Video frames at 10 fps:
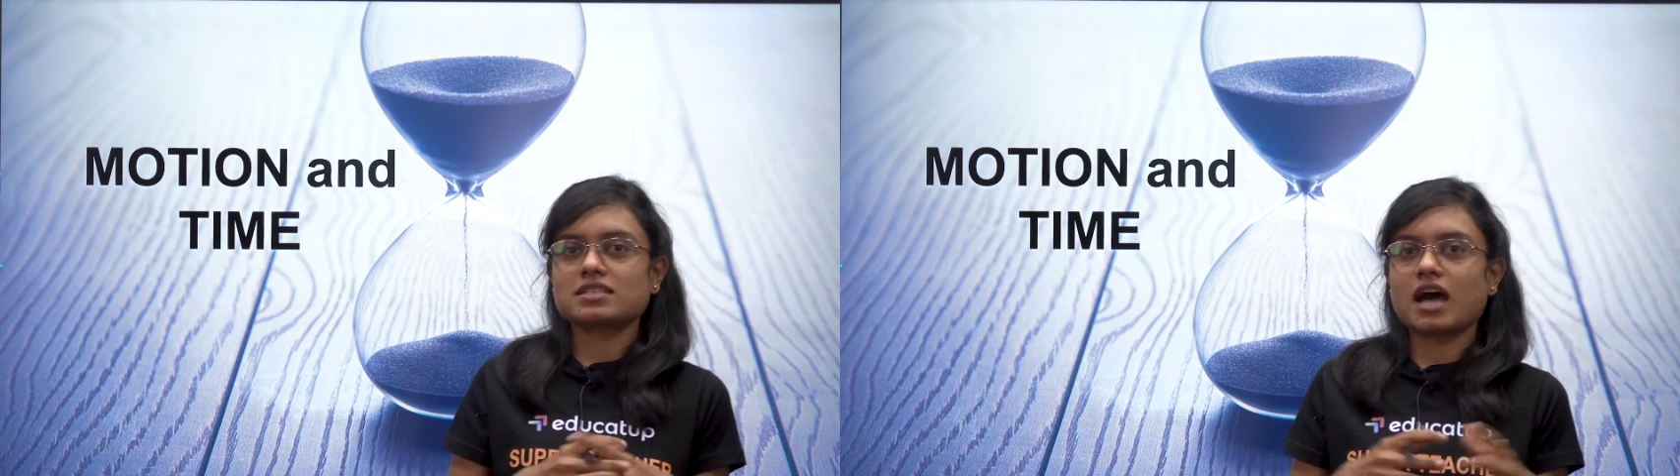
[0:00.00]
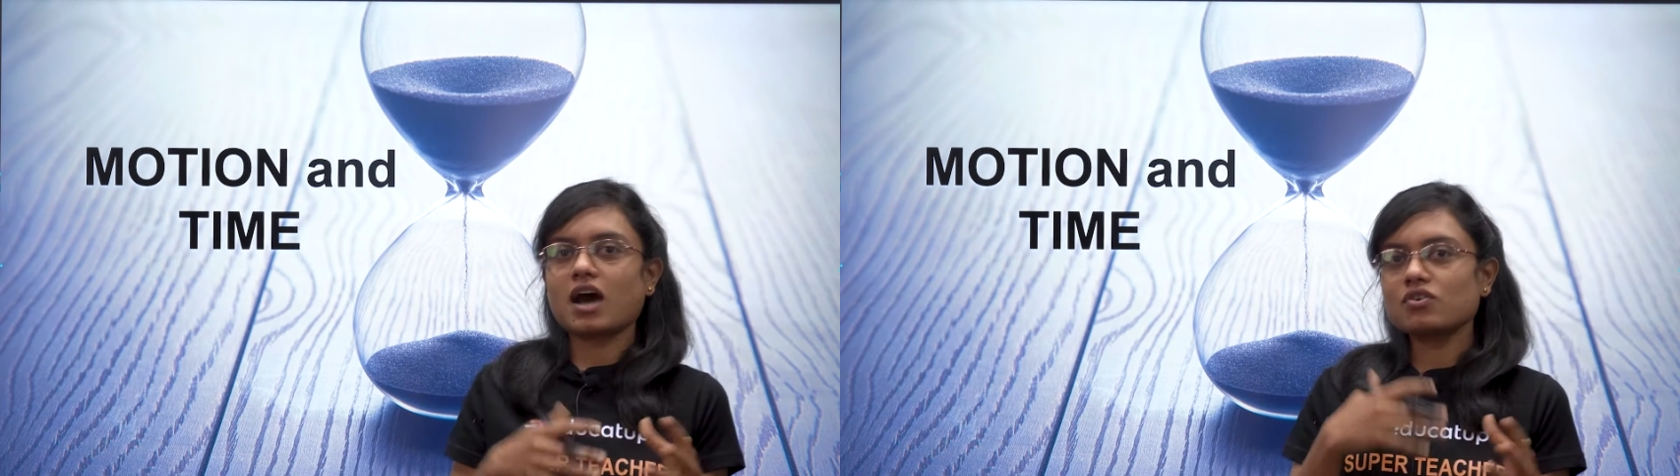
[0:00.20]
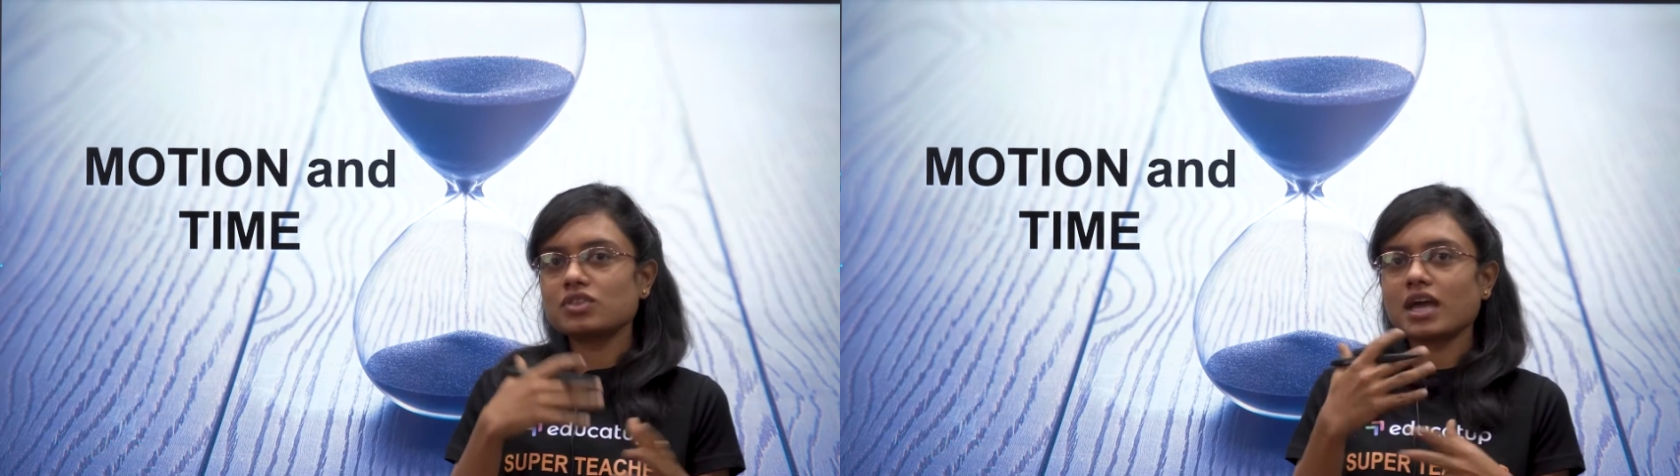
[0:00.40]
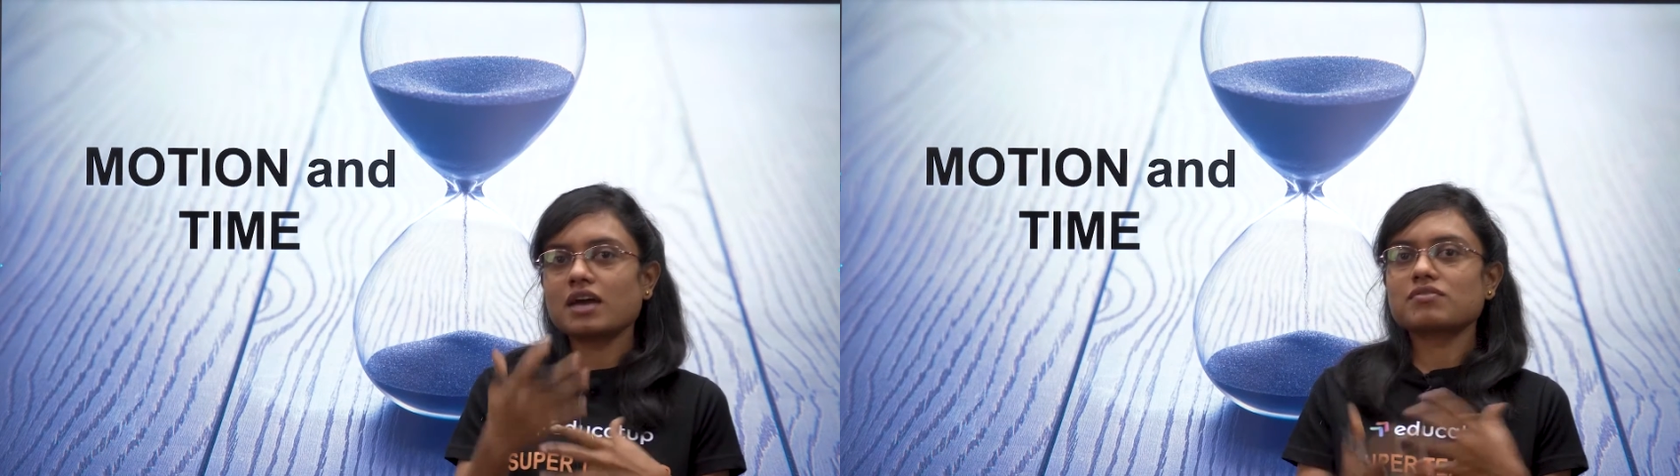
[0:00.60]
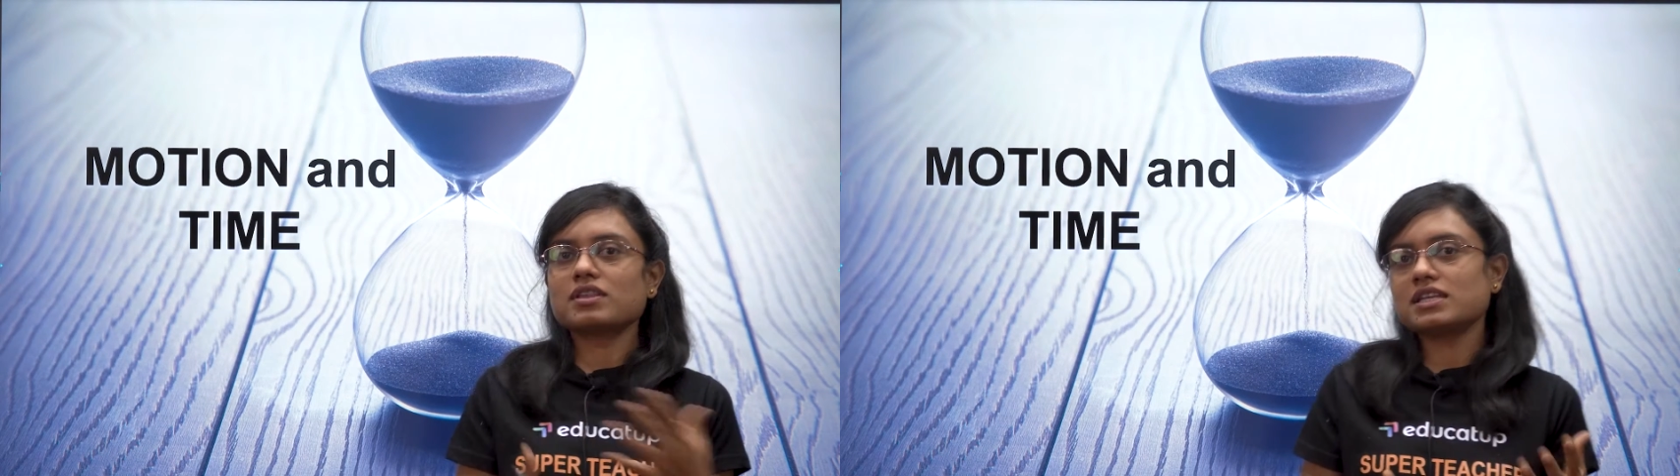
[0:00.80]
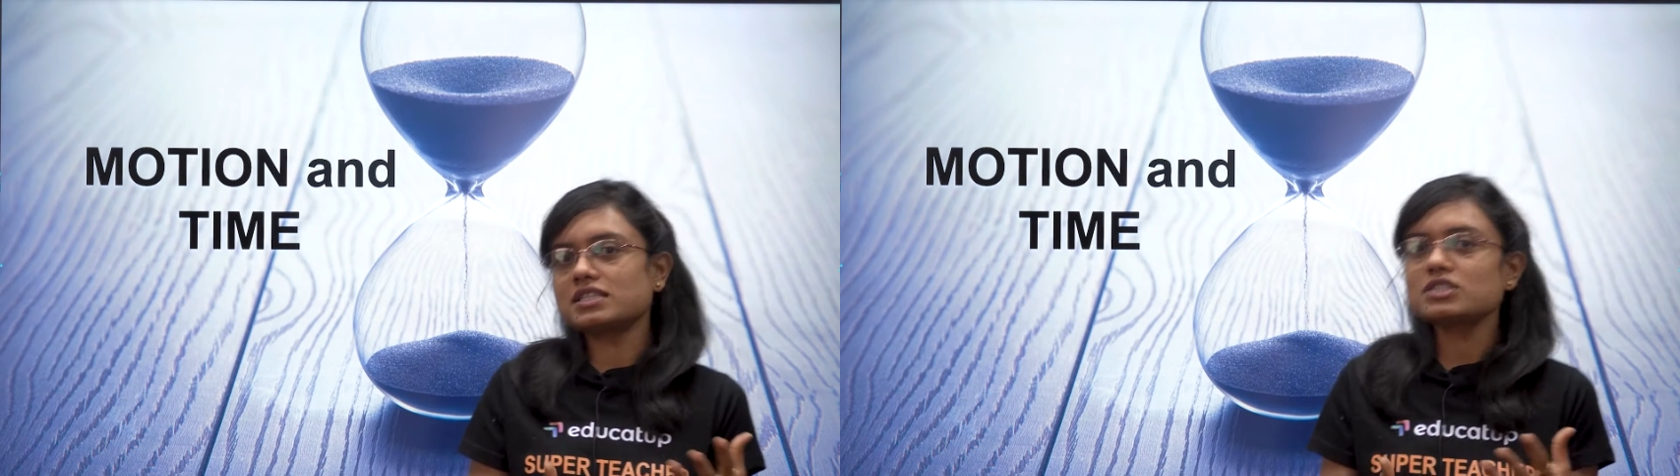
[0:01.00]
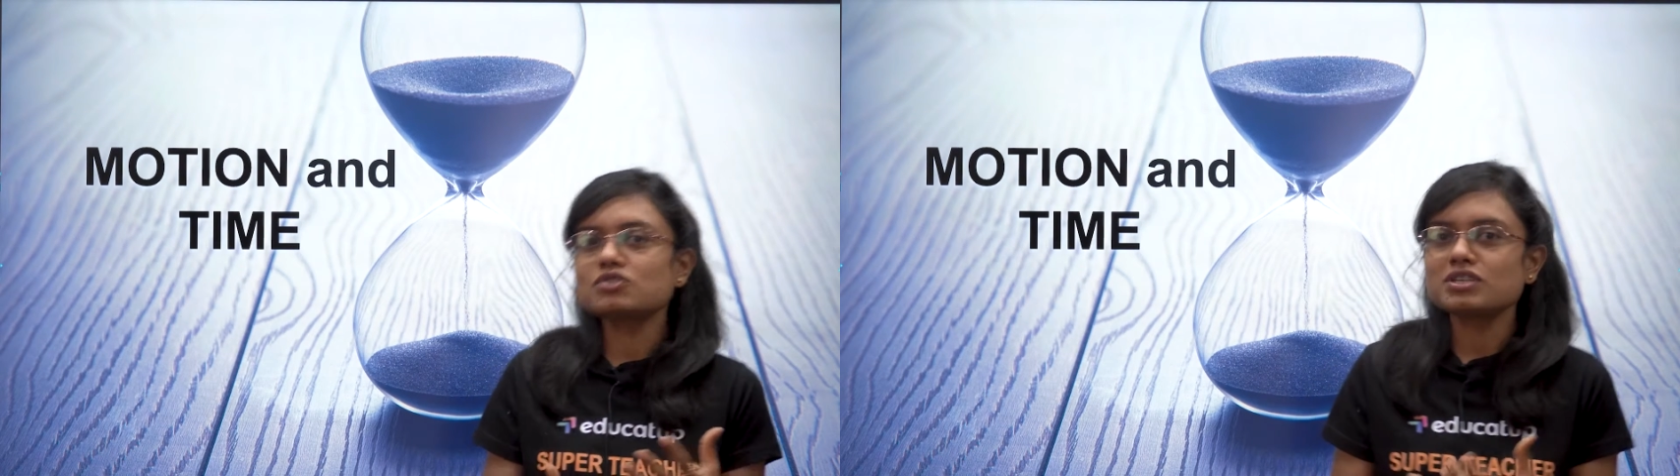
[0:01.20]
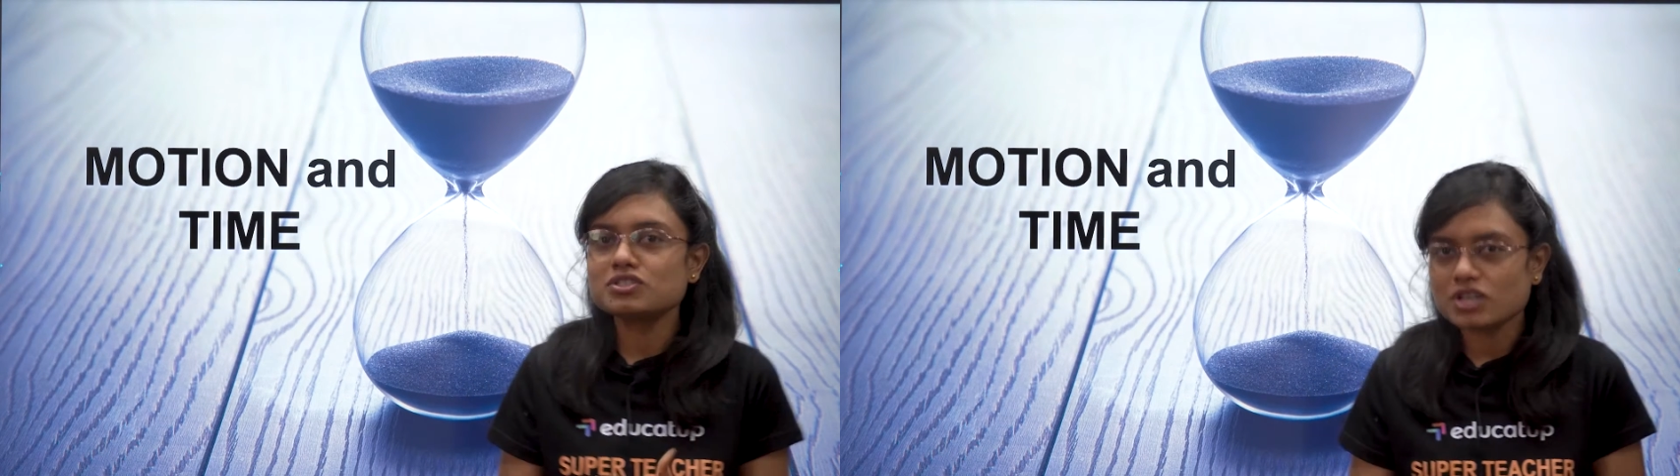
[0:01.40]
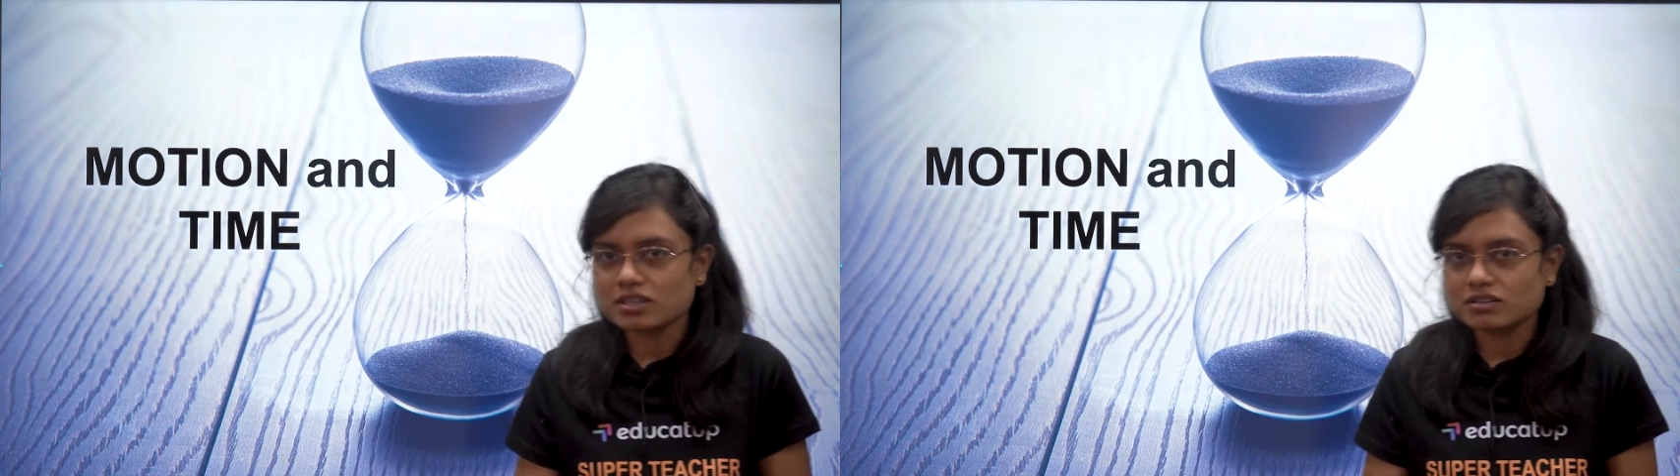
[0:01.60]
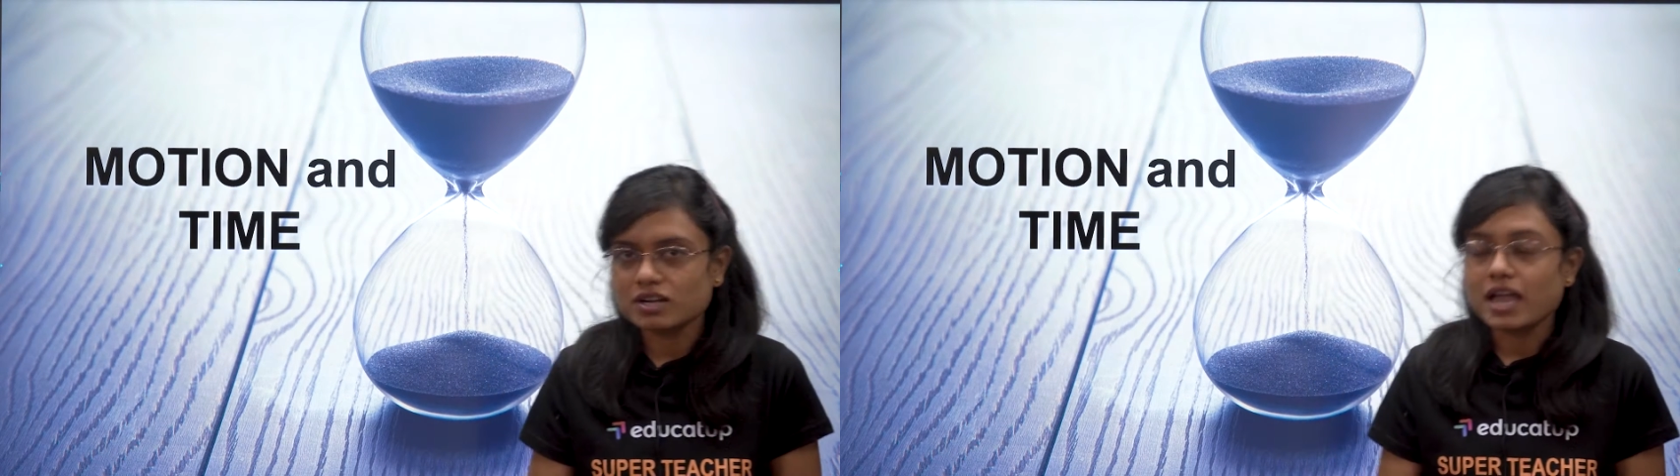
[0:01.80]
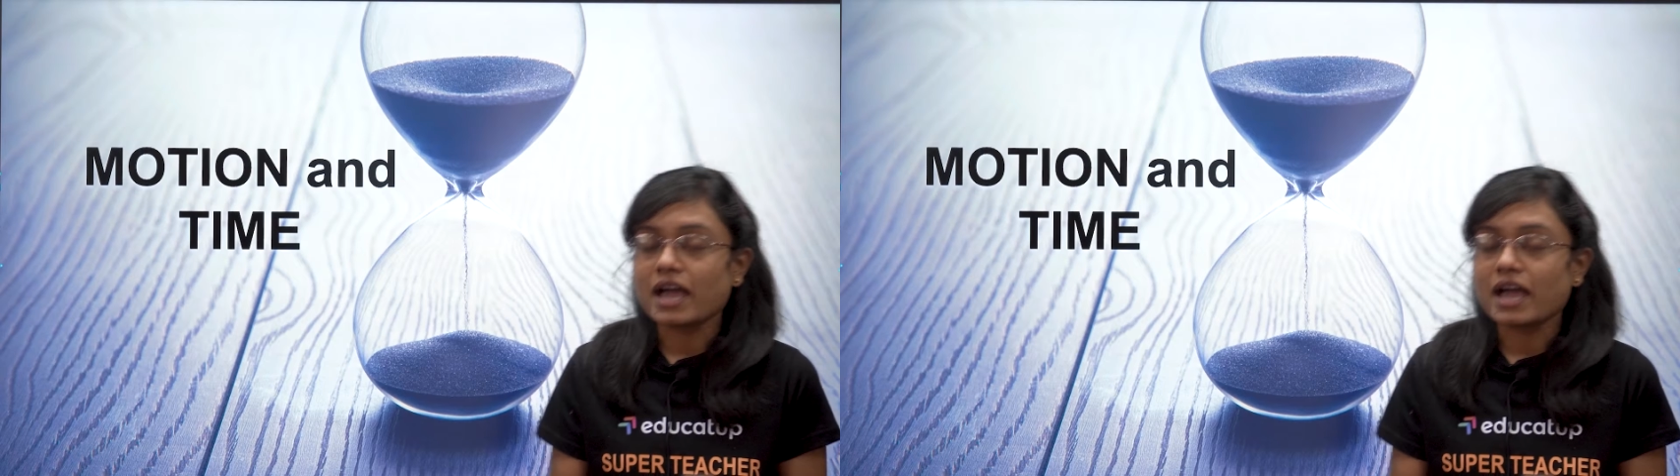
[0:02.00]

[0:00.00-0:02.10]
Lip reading: how they are related to each other,